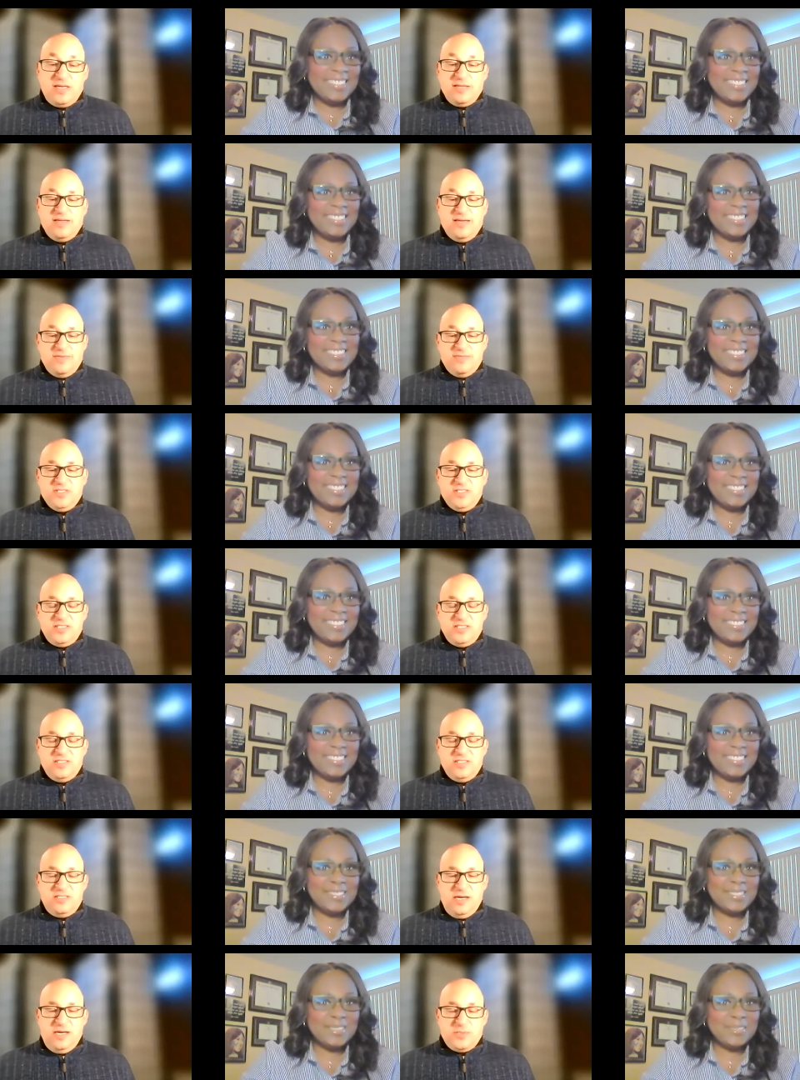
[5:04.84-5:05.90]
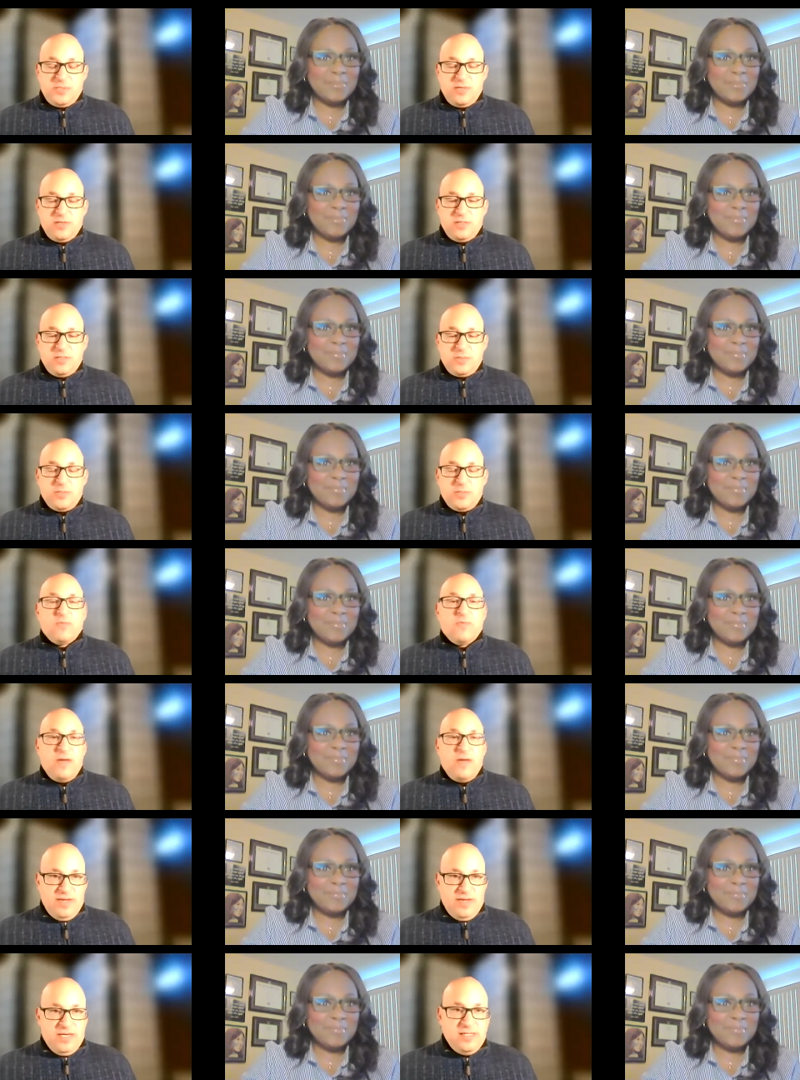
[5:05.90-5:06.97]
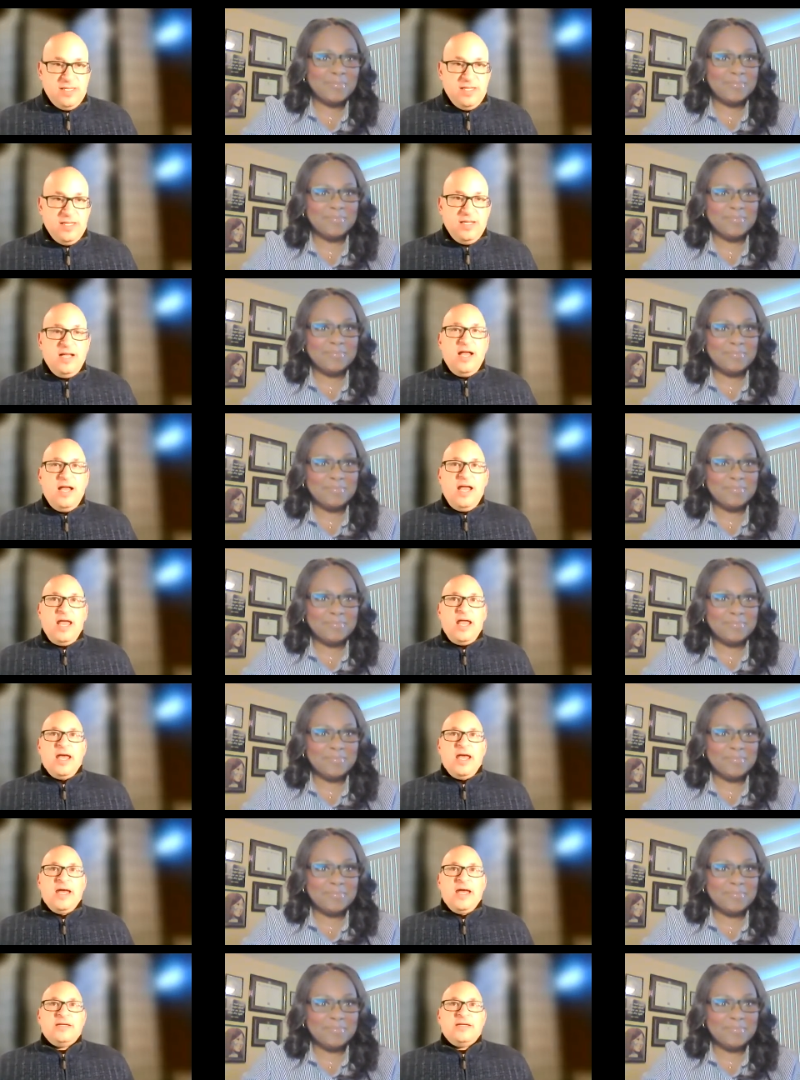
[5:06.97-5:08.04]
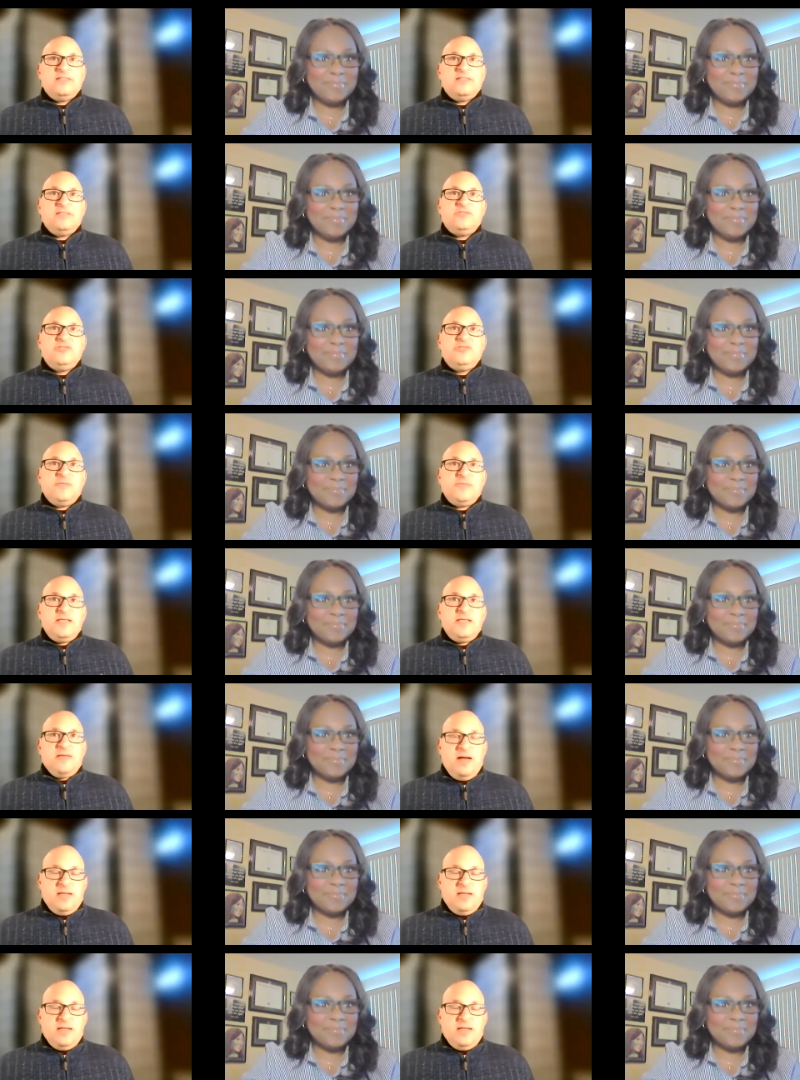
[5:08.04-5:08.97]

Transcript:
Speaker 1: it was tough for for women. And do you have any thoughts or